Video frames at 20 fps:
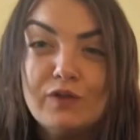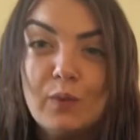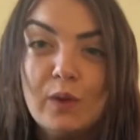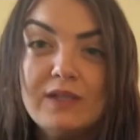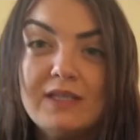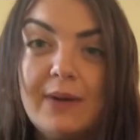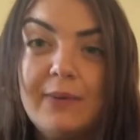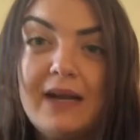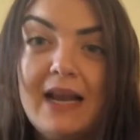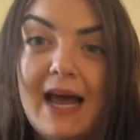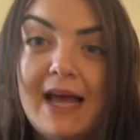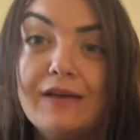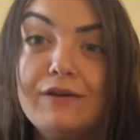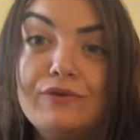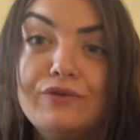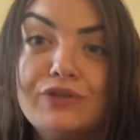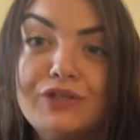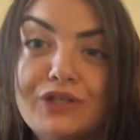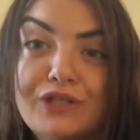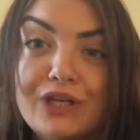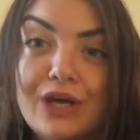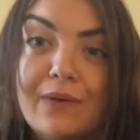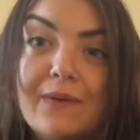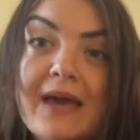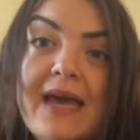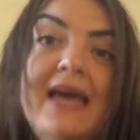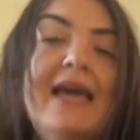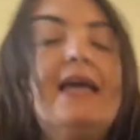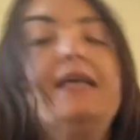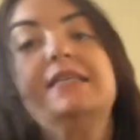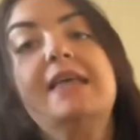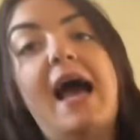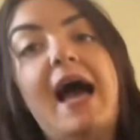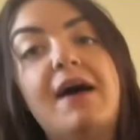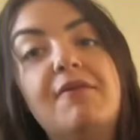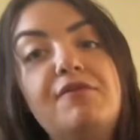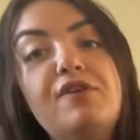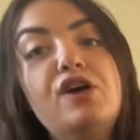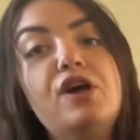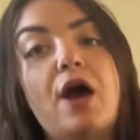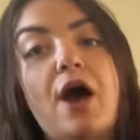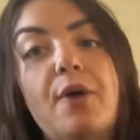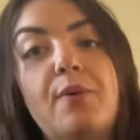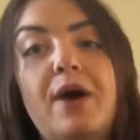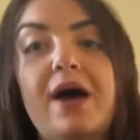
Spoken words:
What I would like you to do is have a go